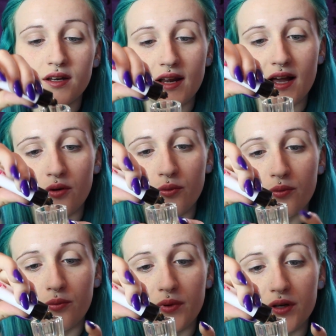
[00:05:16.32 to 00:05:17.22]
Now
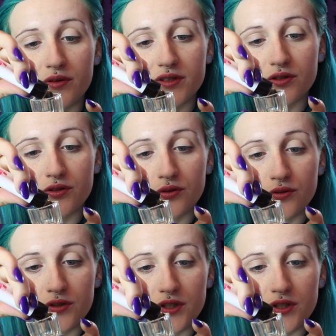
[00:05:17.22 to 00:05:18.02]
we always got taught